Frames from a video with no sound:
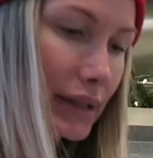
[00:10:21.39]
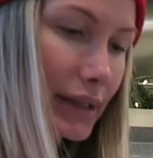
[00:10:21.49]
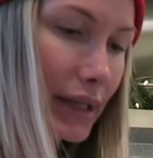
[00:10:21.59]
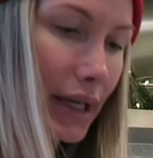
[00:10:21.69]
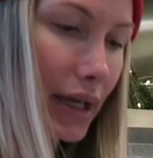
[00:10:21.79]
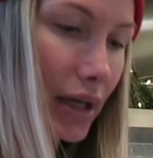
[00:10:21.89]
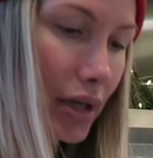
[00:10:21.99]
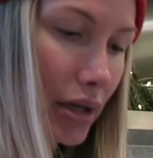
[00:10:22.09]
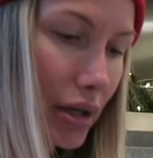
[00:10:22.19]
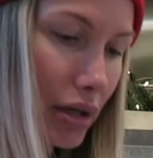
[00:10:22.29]
Let's see.
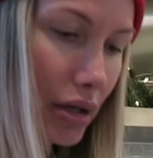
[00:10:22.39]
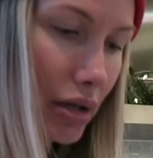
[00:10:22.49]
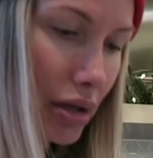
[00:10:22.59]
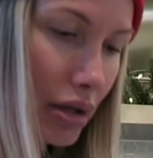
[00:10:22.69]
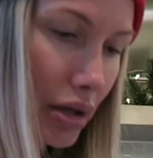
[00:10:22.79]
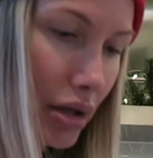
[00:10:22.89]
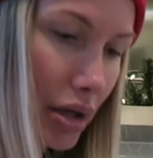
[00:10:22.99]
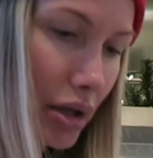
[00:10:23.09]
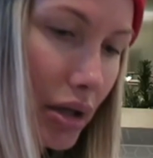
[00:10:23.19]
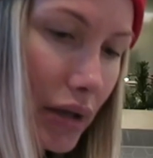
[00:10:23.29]

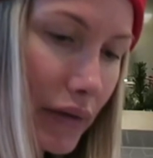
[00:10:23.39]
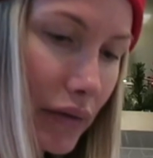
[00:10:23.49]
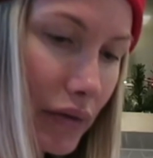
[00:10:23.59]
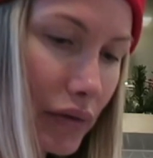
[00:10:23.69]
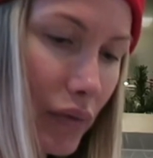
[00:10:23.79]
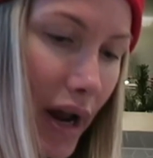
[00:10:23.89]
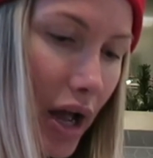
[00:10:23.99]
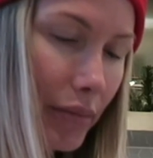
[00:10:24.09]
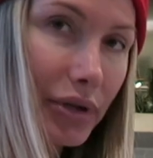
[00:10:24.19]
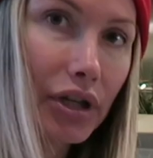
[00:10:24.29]
This one is
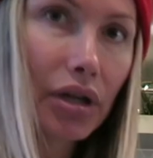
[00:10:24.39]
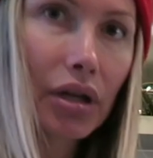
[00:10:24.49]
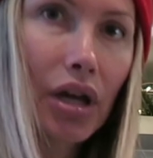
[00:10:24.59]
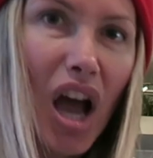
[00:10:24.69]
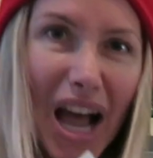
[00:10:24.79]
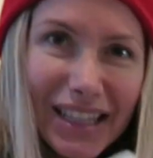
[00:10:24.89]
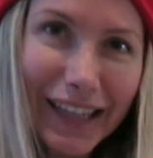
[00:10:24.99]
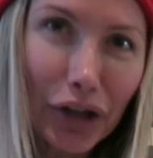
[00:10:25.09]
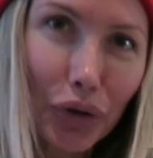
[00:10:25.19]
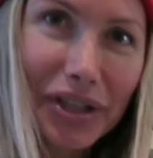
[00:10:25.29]
wrapped. It's
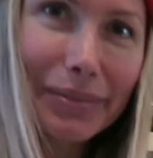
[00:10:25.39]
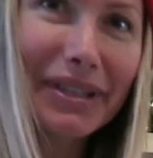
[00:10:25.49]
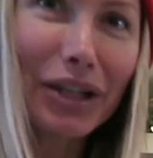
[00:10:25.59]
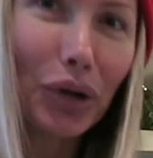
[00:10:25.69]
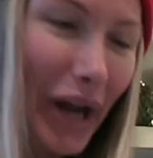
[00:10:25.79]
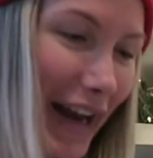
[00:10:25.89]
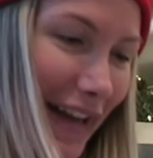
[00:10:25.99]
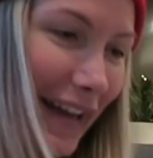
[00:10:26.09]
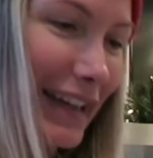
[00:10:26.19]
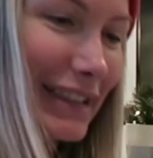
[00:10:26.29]
like Christmas
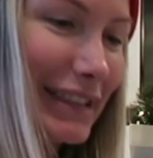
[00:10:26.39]
already.